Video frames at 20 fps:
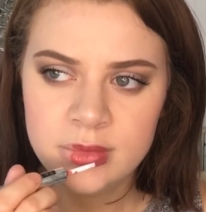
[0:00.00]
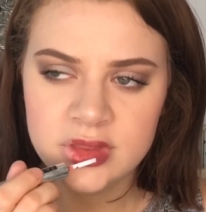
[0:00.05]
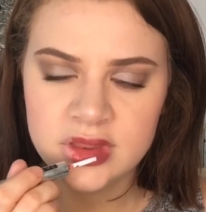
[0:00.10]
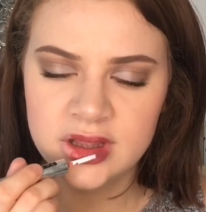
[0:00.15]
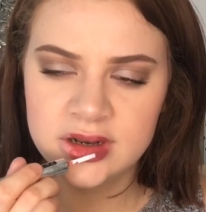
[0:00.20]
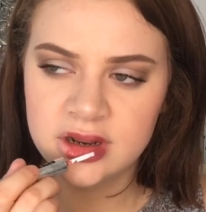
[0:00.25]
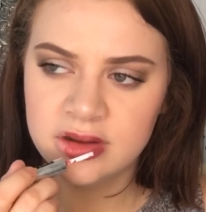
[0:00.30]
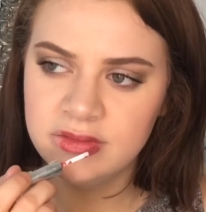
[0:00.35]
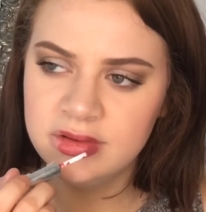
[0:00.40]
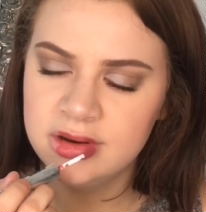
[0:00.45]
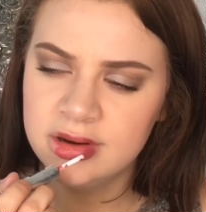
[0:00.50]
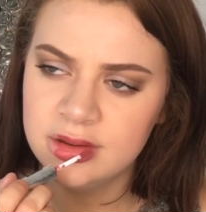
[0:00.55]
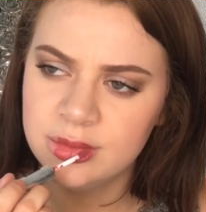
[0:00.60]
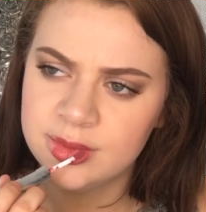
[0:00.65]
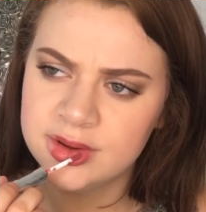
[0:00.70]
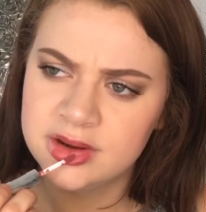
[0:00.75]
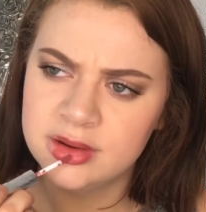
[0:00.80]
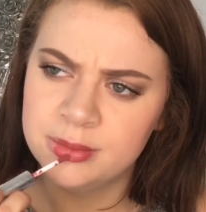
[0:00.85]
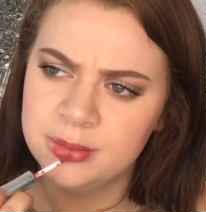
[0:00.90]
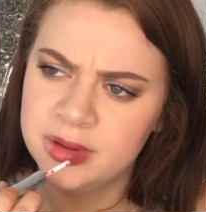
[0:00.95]
I don't really know
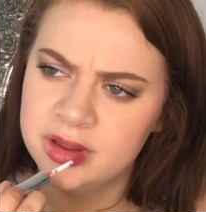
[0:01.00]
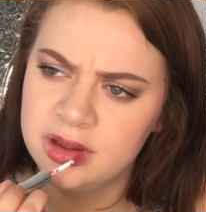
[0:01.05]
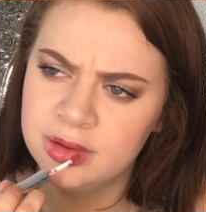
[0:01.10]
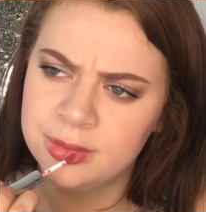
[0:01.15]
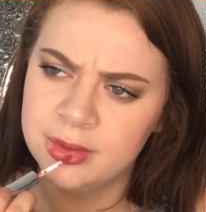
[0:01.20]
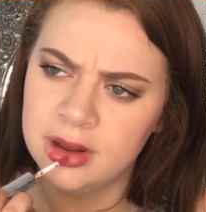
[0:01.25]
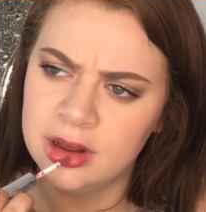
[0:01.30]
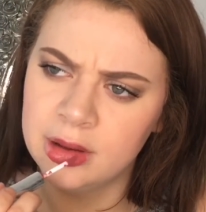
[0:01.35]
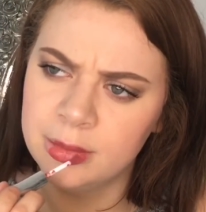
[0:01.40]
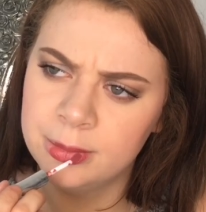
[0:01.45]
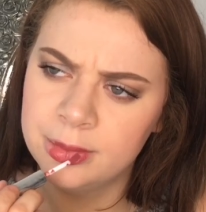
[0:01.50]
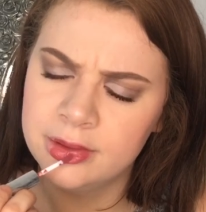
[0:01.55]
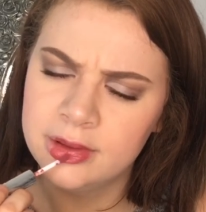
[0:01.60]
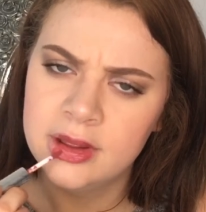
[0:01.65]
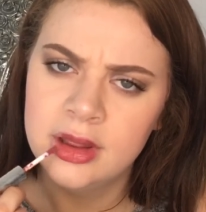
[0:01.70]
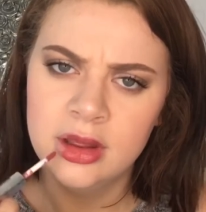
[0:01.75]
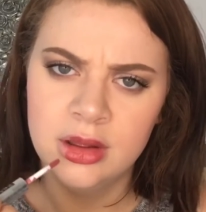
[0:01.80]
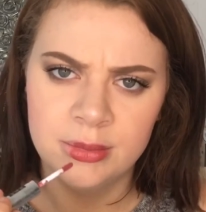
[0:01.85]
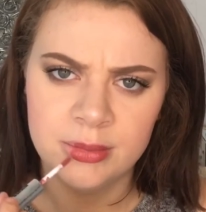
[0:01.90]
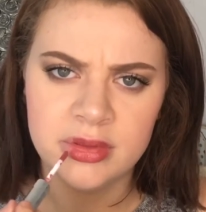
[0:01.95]
why I didn't pick them up,
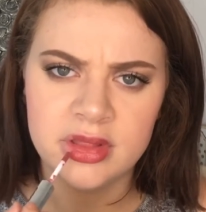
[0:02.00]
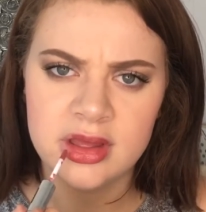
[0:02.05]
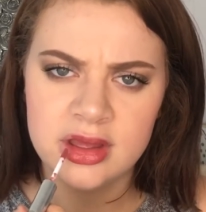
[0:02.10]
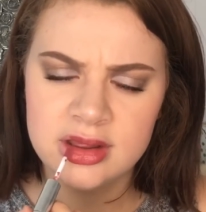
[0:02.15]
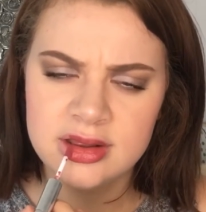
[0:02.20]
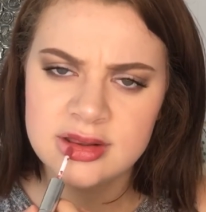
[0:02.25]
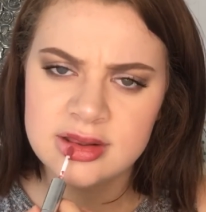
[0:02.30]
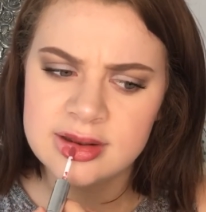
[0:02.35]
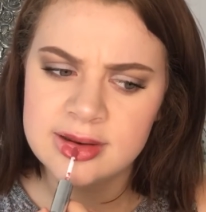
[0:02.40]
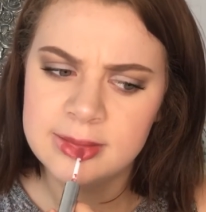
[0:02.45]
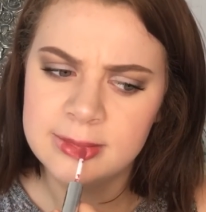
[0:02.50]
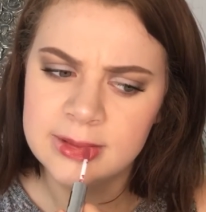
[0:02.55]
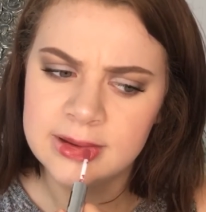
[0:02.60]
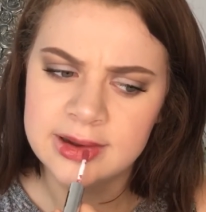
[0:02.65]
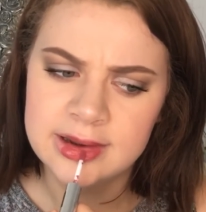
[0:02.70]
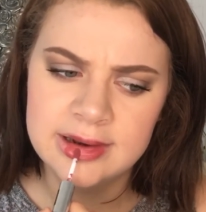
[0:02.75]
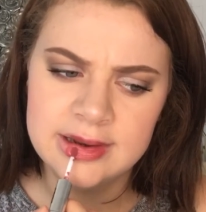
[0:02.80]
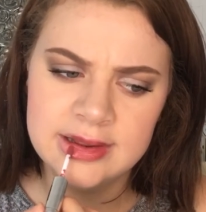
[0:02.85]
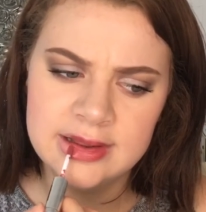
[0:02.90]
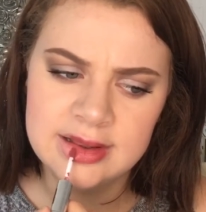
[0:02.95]
but there is lip
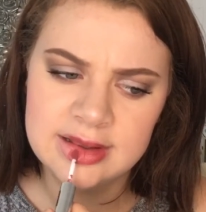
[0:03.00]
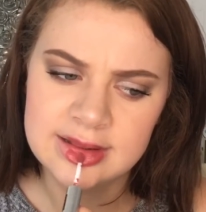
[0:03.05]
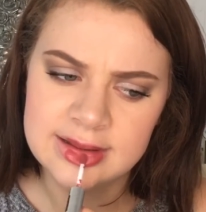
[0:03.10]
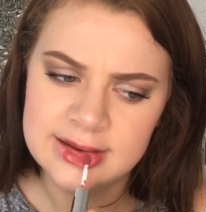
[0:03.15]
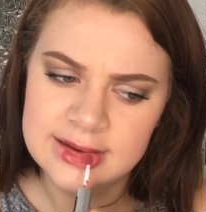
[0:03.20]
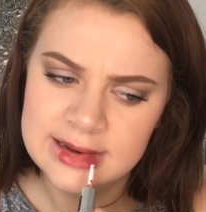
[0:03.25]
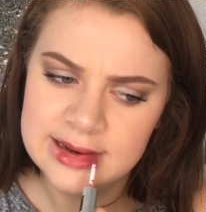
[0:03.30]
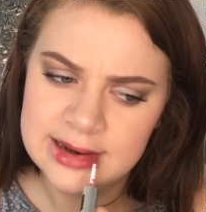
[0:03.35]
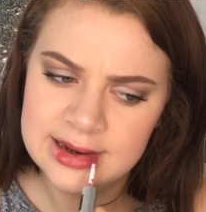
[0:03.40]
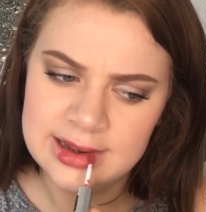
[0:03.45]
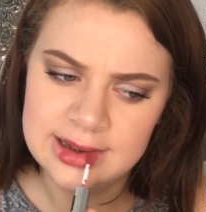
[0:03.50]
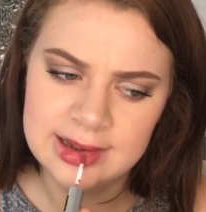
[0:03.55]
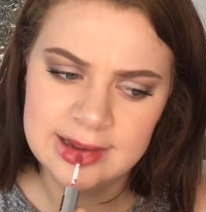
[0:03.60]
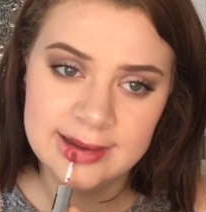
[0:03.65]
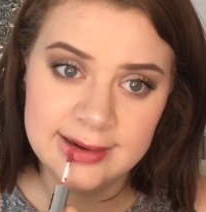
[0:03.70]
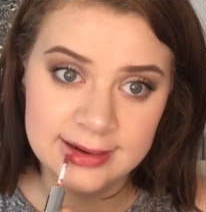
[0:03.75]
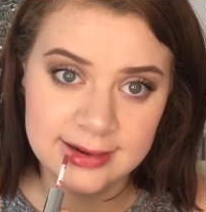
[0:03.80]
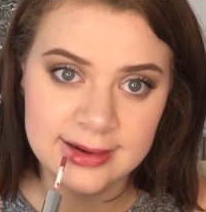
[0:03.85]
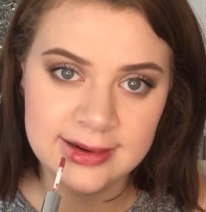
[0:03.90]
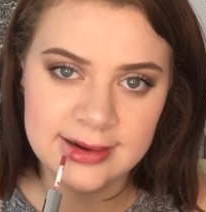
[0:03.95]
liners, and they're
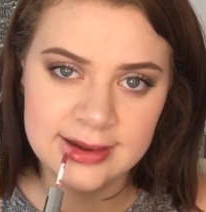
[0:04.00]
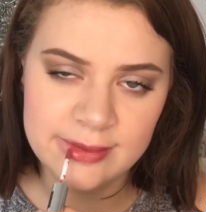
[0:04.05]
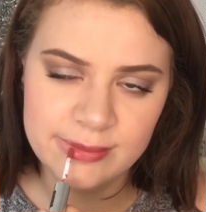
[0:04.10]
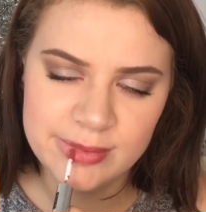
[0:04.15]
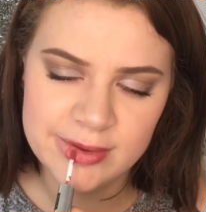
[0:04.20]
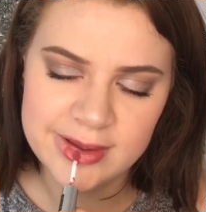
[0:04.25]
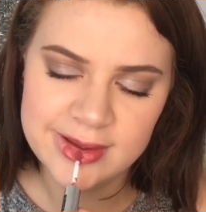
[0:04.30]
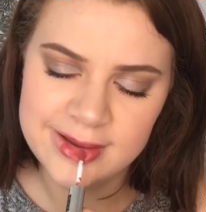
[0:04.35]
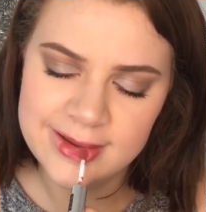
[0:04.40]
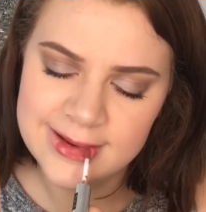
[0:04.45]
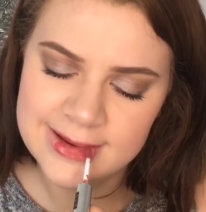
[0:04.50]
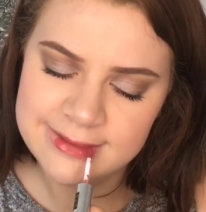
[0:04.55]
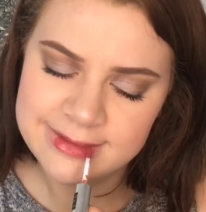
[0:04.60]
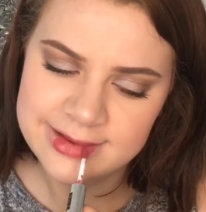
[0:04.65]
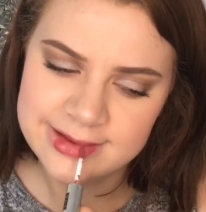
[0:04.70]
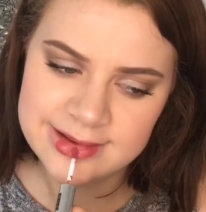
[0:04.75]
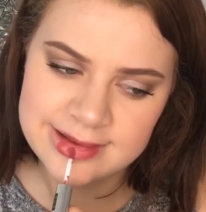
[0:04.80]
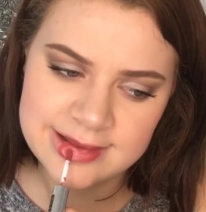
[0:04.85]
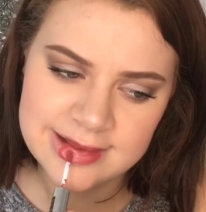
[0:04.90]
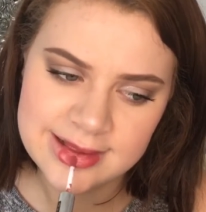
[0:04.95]
99p
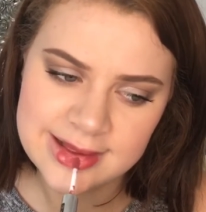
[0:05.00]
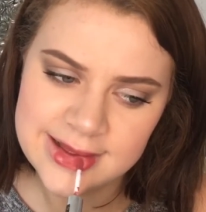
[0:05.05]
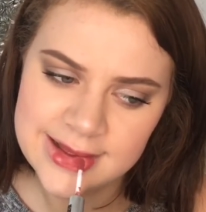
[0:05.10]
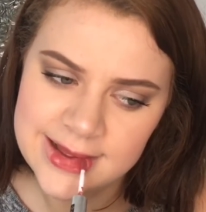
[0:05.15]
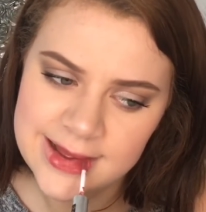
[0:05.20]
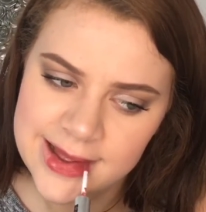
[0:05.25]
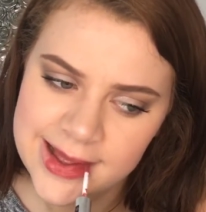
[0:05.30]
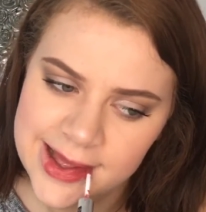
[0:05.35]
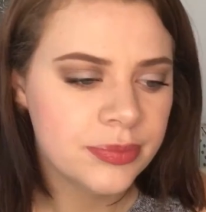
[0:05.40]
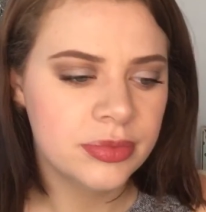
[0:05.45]
obviously.